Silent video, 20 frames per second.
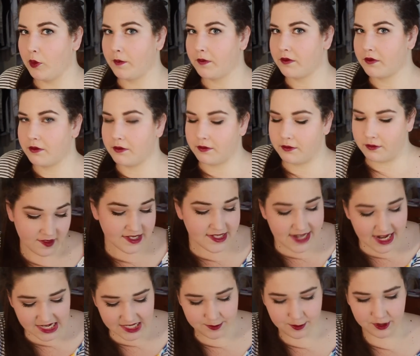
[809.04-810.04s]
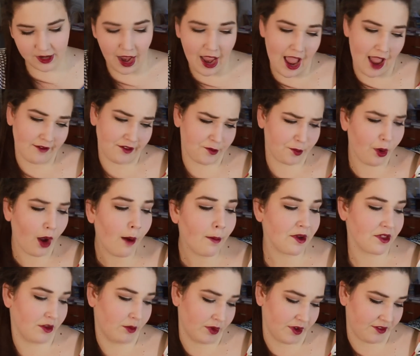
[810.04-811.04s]
Oops. This next book I have is
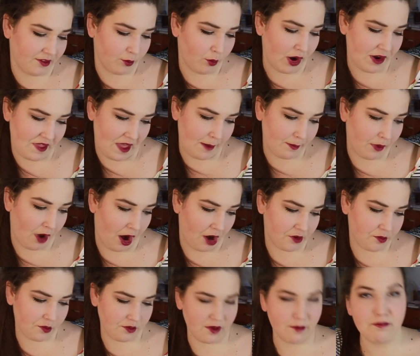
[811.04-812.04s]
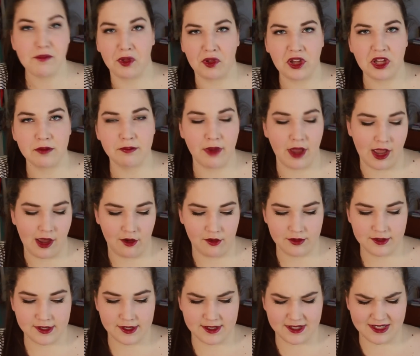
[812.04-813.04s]
probably the reason why that box was a million
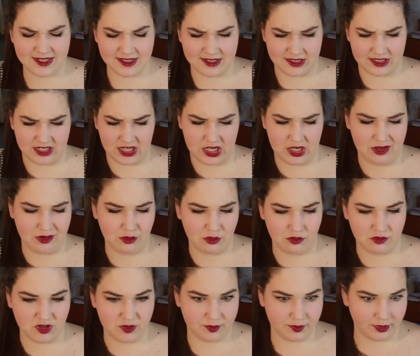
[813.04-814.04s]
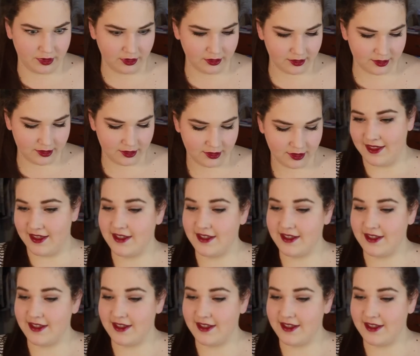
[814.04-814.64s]
pounds, because this is is a huge book.